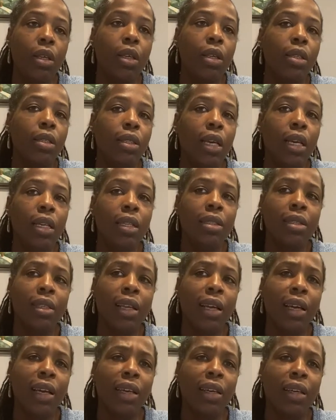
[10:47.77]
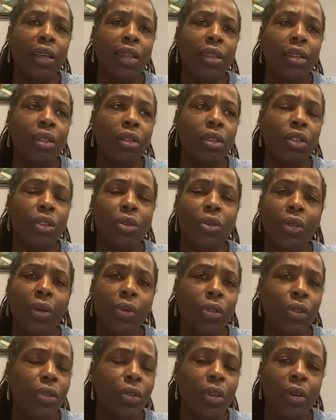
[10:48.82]
Satan's like,
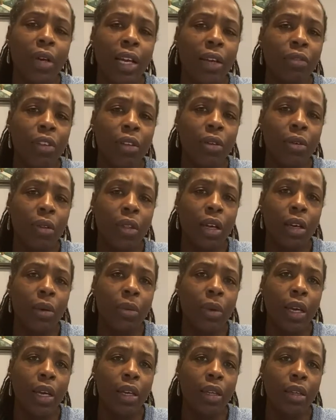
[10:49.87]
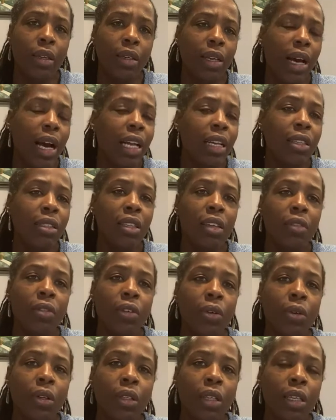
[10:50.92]
you don't have to go that way. God has given
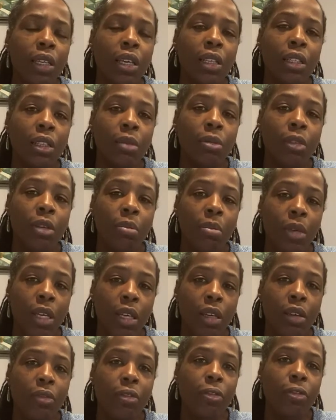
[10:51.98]
all the kingdom to me.